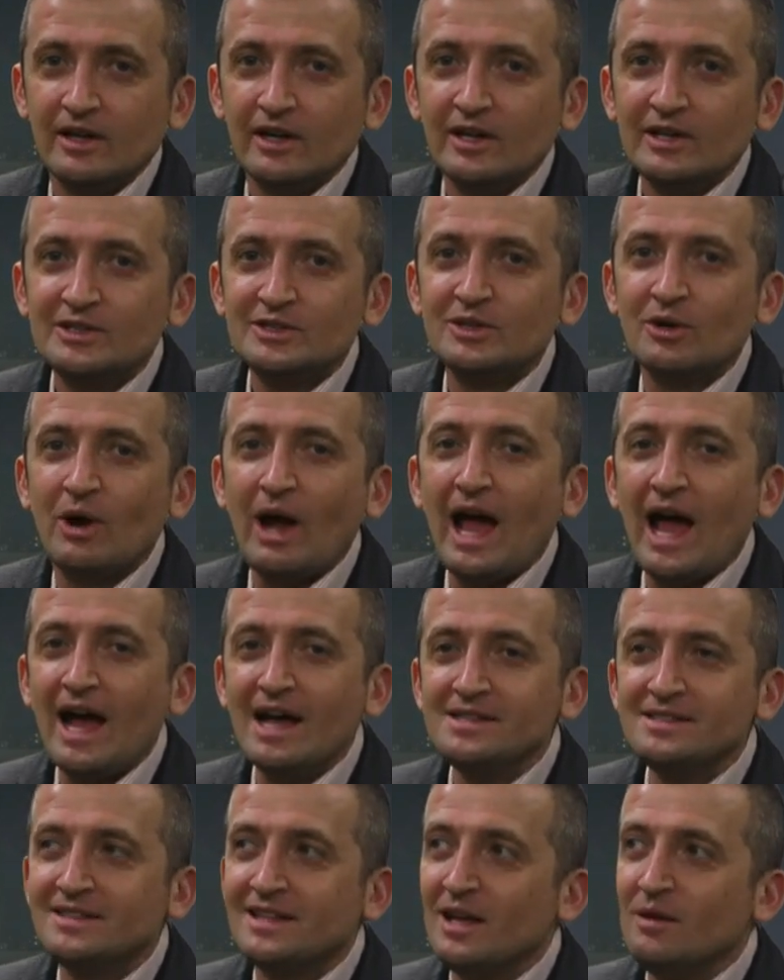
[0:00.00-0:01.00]
So
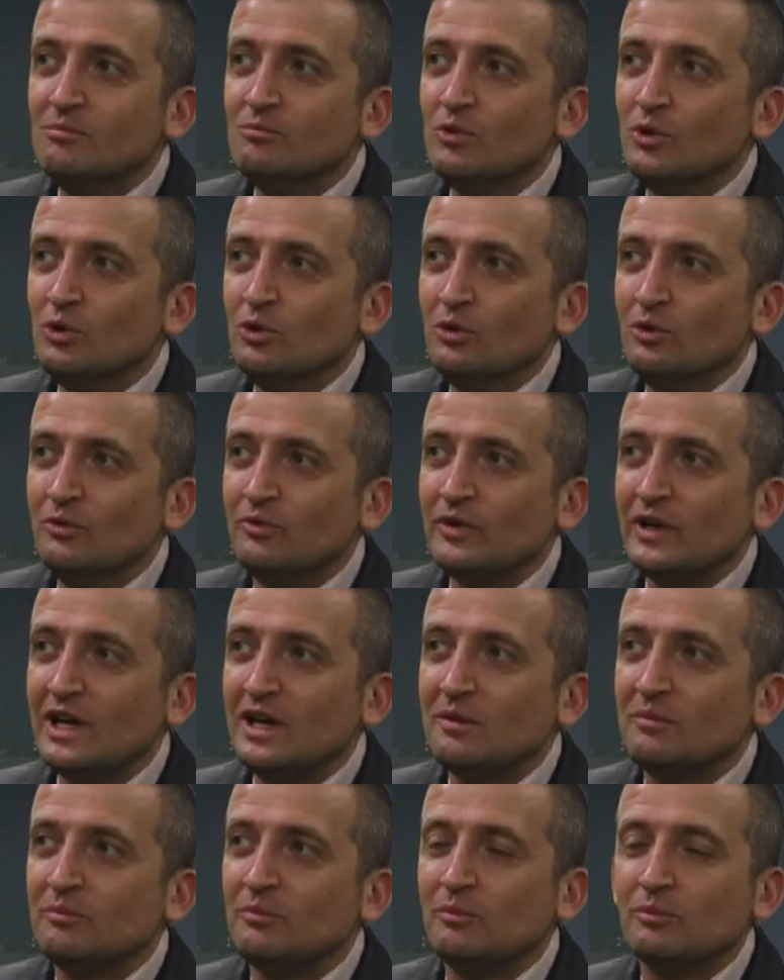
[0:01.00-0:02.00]
as they move,
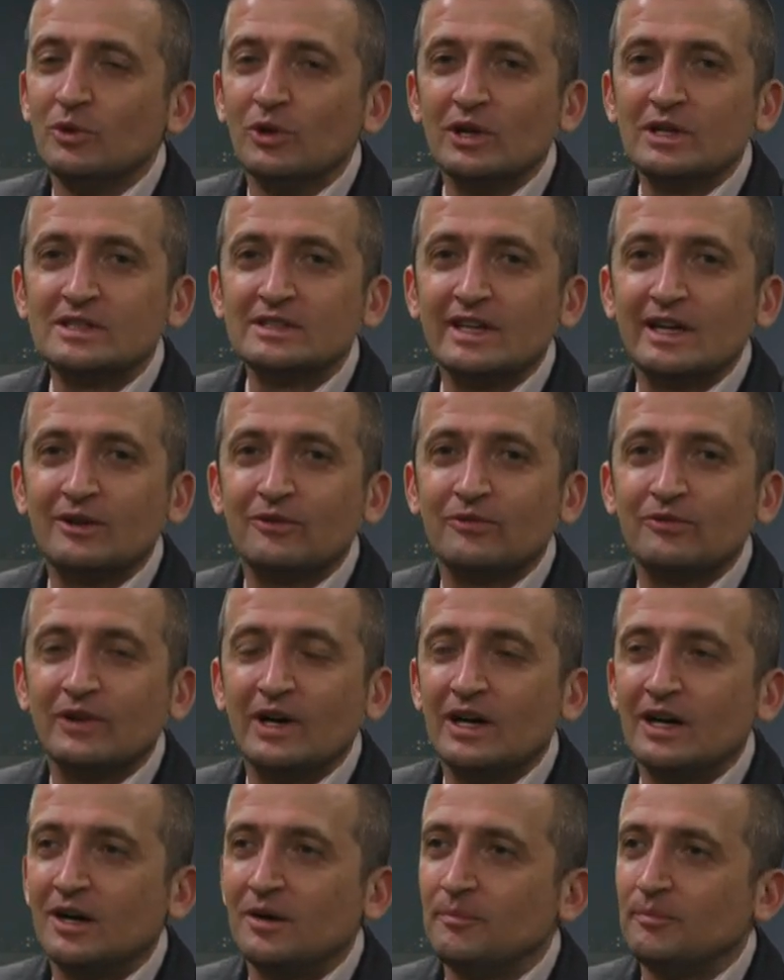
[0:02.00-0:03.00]
it looks like
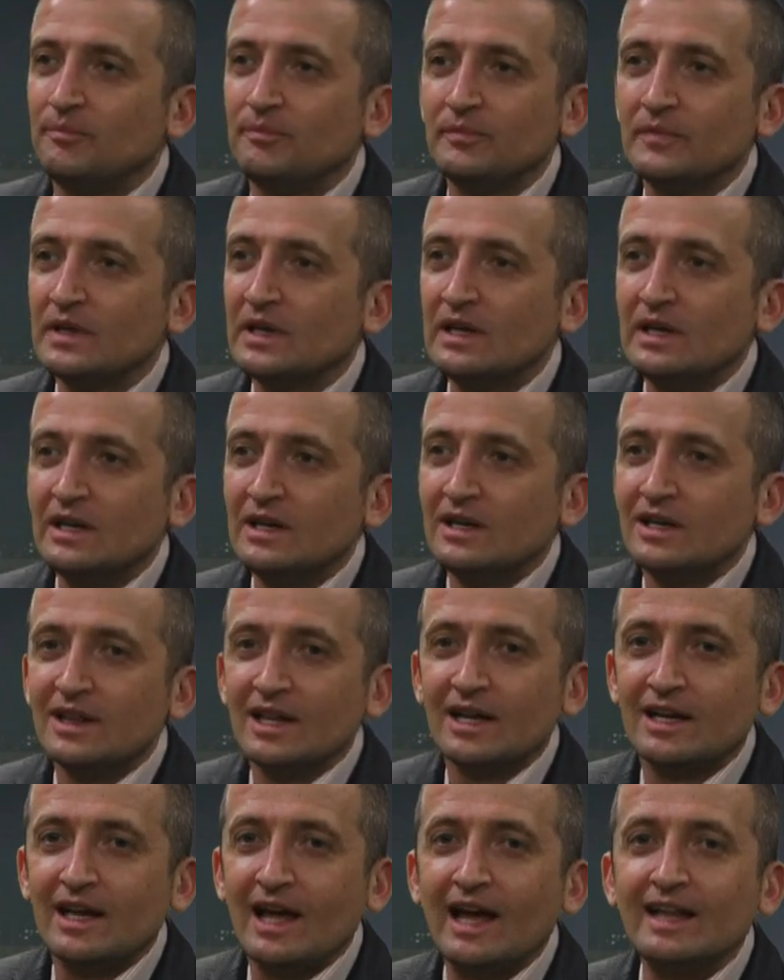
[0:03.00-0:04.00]
um,
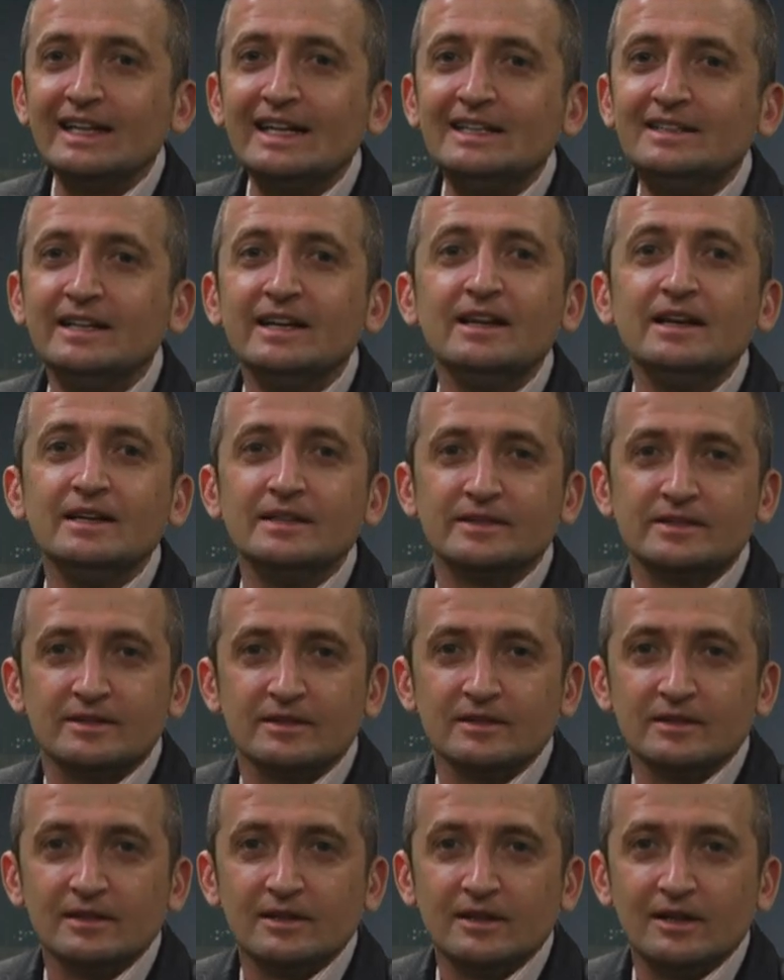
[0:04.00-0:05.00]
like L E Ds
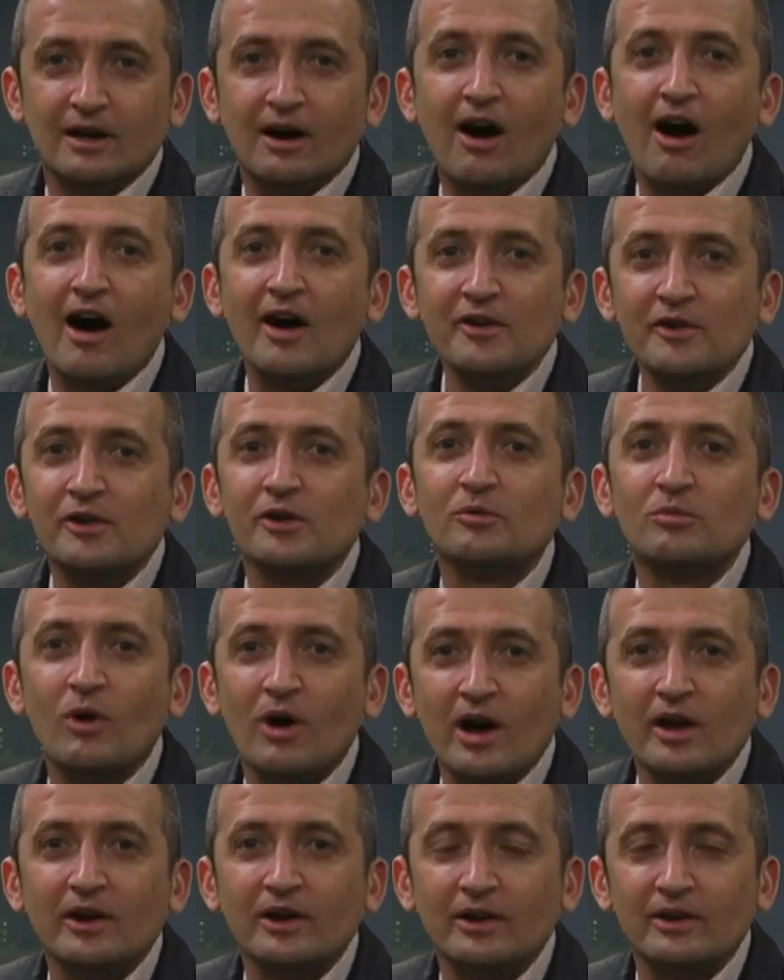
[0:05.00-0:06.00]

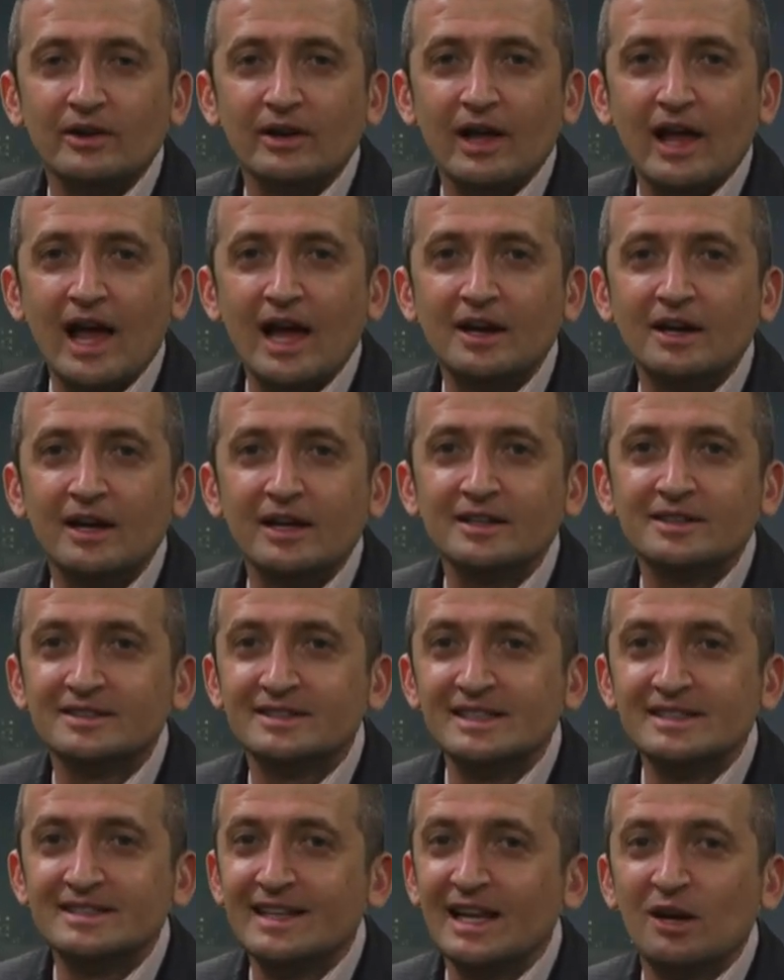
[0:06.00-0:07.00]
underwater. And
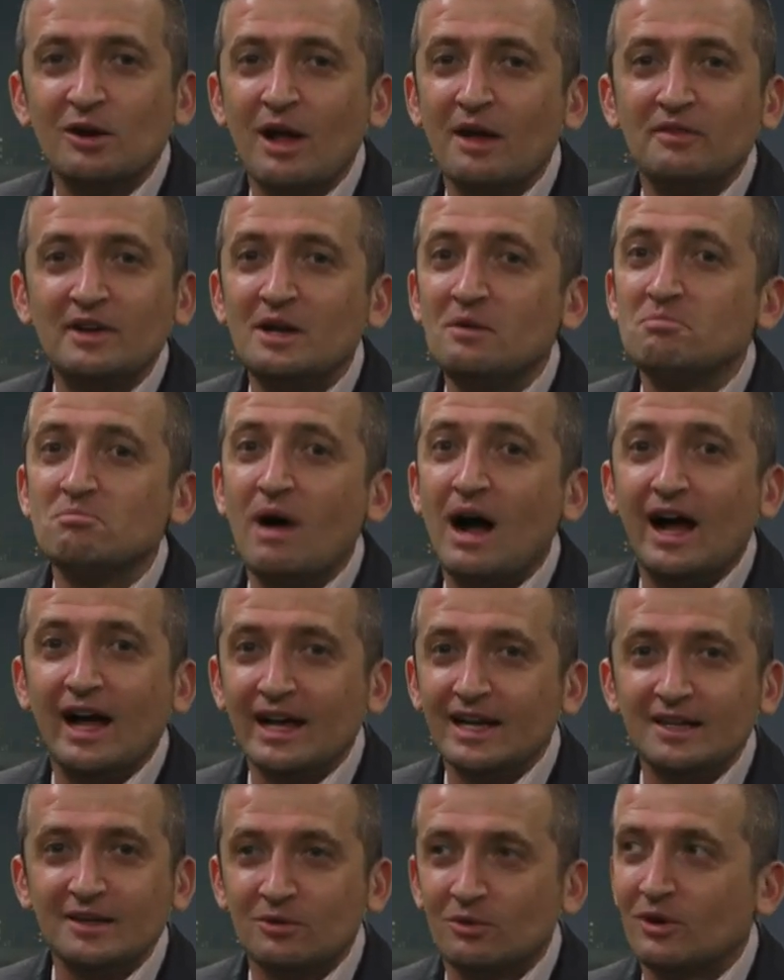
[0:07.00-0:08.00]
since they don't have any
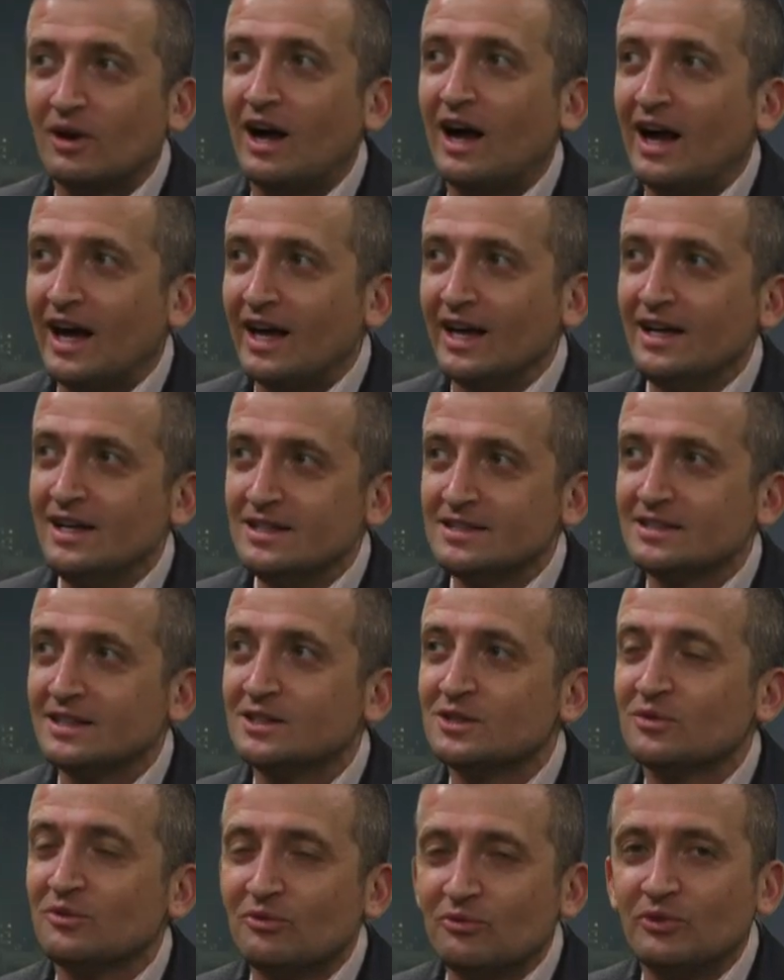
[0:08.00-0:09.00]
mind or eyes,
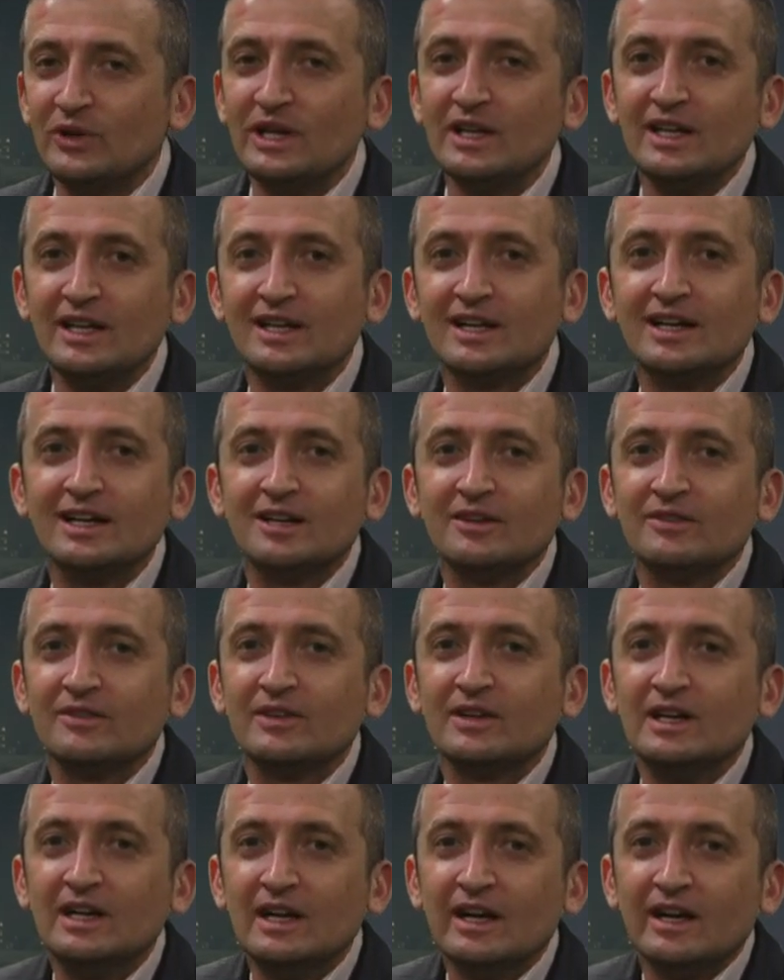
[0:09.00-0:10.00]
it's really kind of
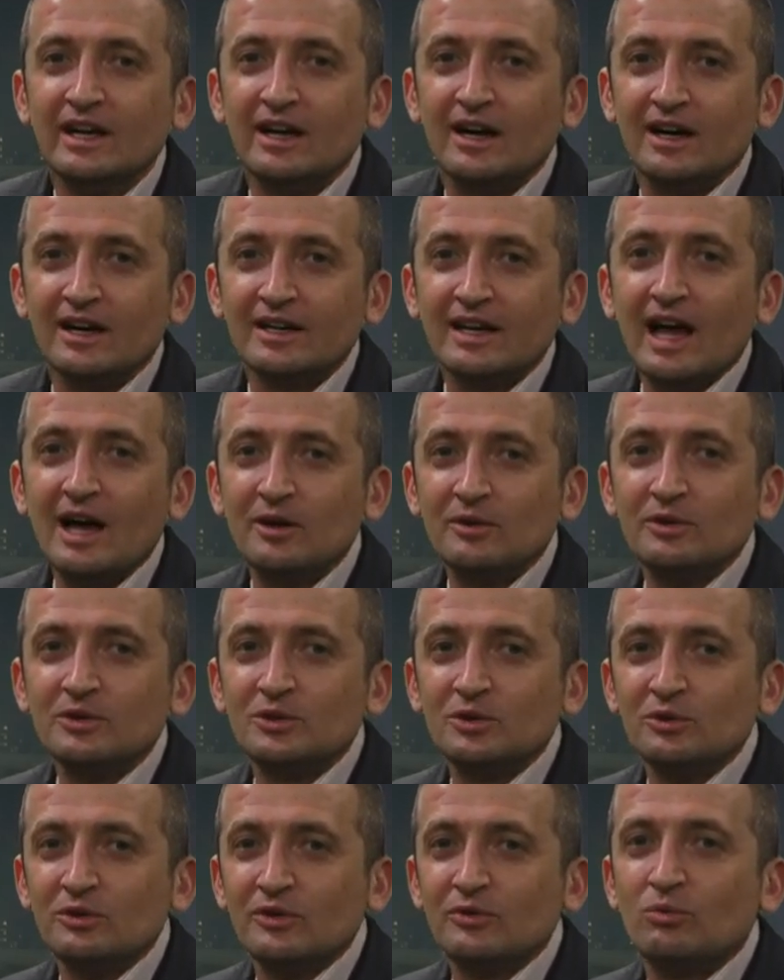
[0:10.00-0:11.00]
uh,
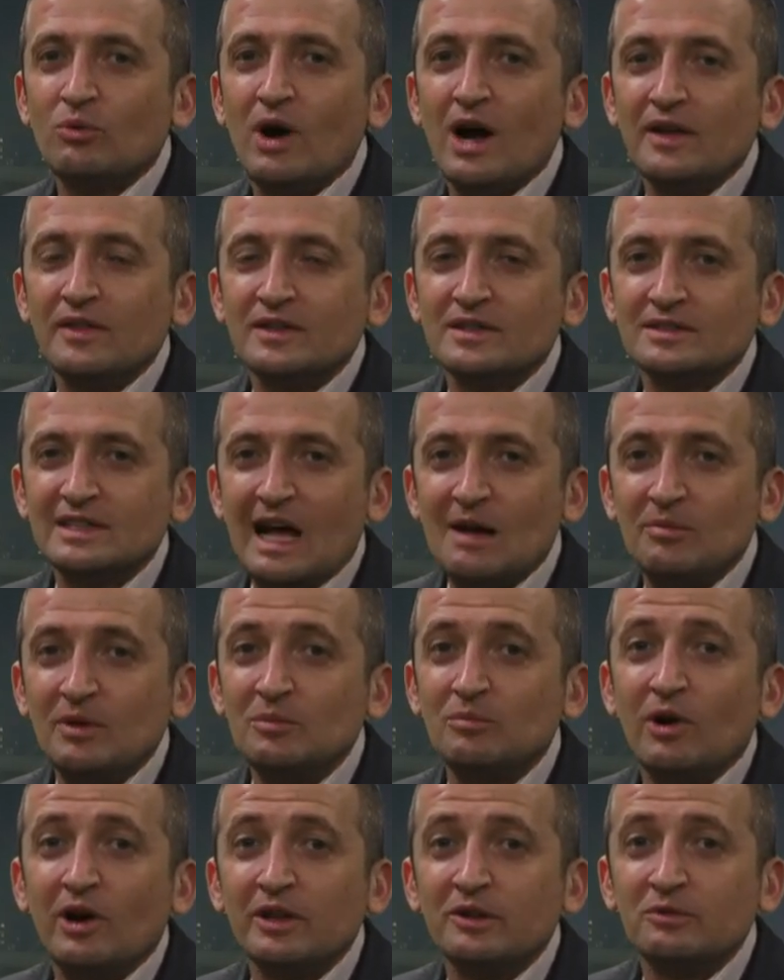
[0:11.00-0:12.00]
counterintuitive why this is happening.
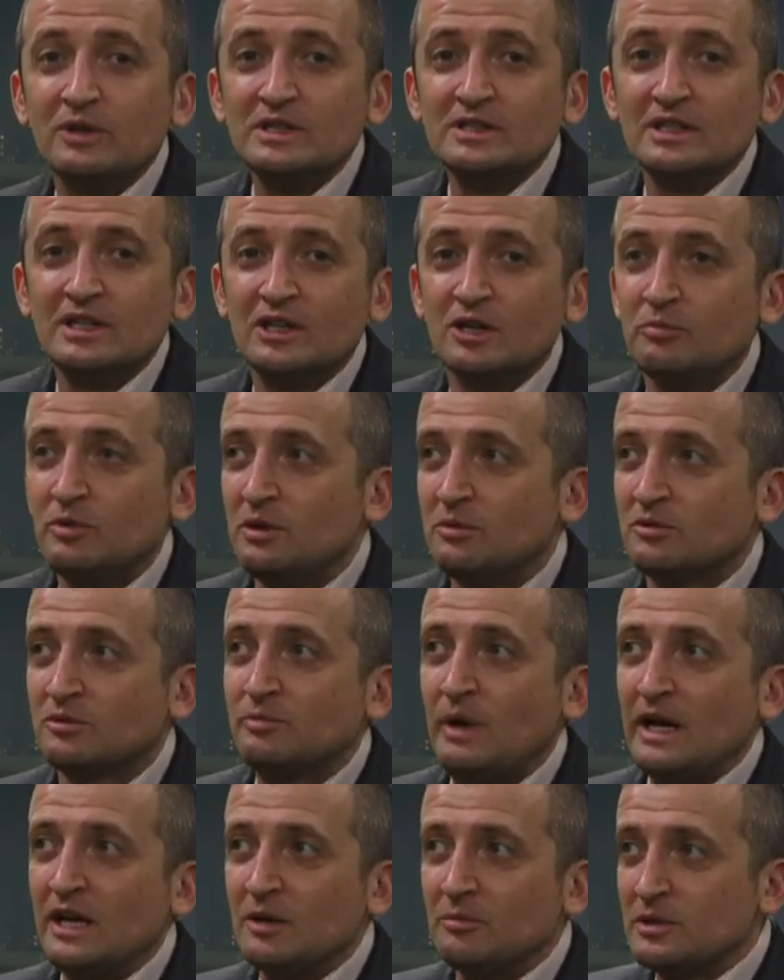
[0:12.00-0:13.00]
Part of the reason it could be
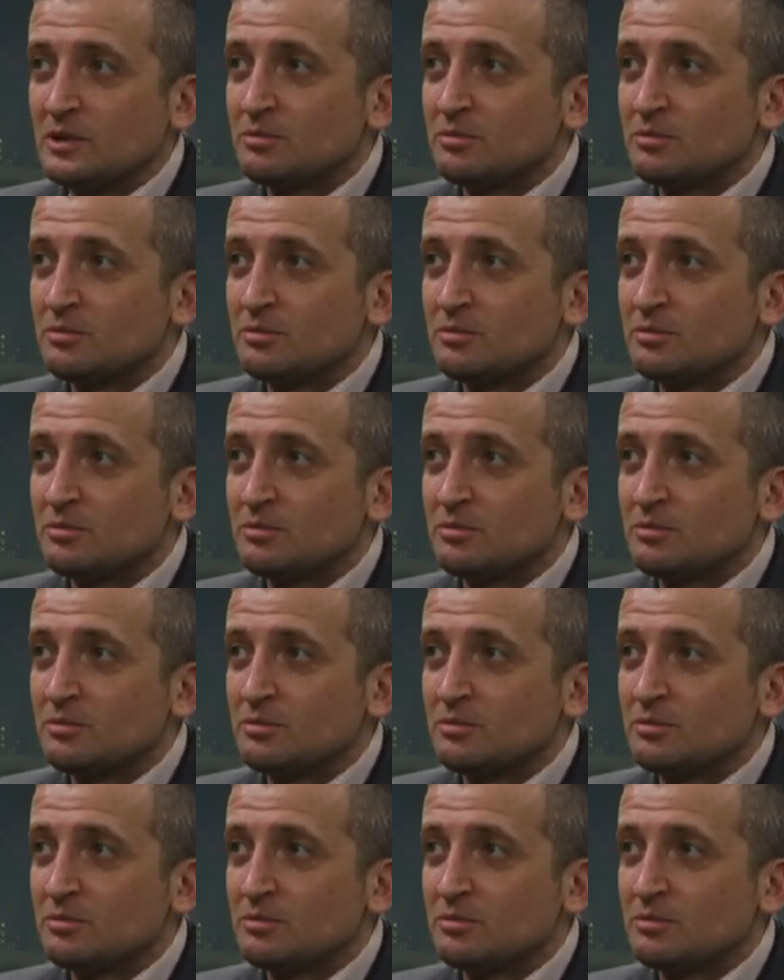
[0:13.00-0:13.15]
breaking up its